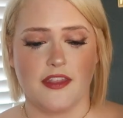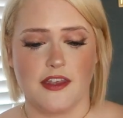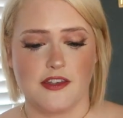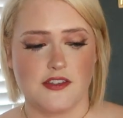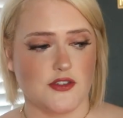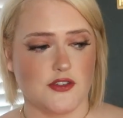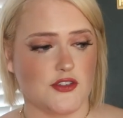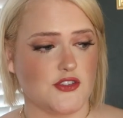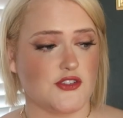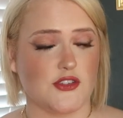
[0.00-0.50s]

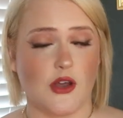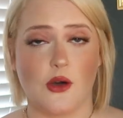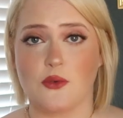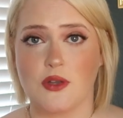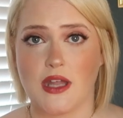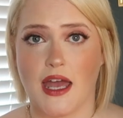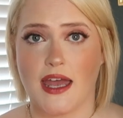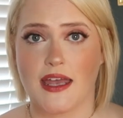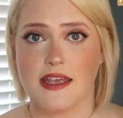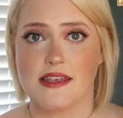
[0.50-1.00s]
These are so
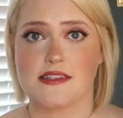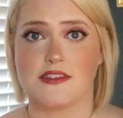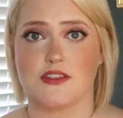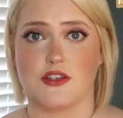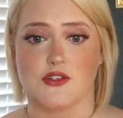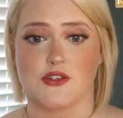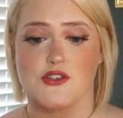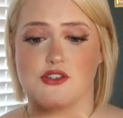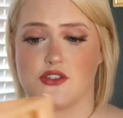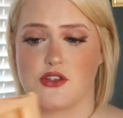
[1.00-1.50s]
nice,
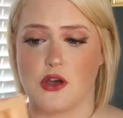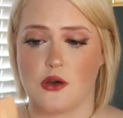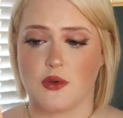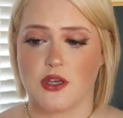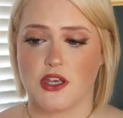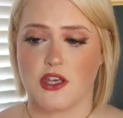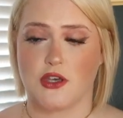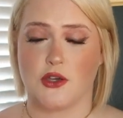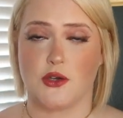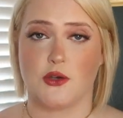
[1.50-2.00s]
they're so
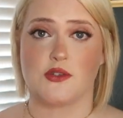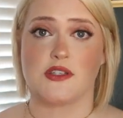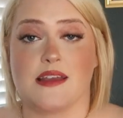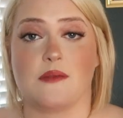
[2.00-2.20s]
cute.